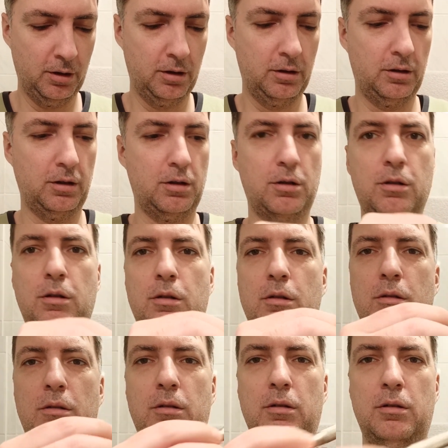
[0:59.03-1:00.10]

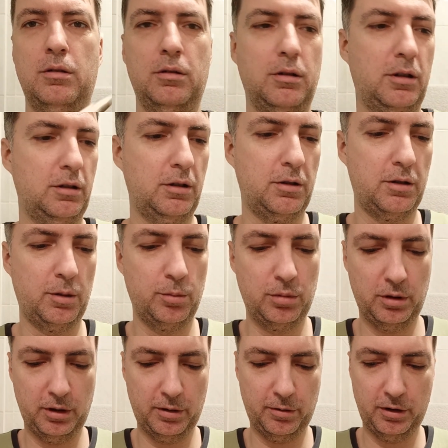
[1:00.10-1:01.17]
Let's
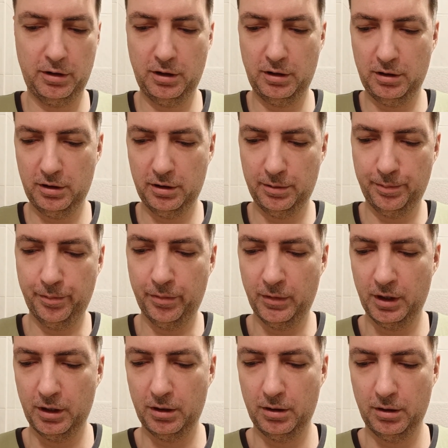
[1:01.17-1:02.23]
unassemble everything.
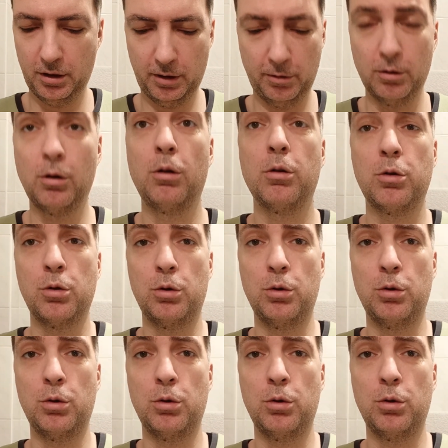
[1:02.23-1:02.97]
I will also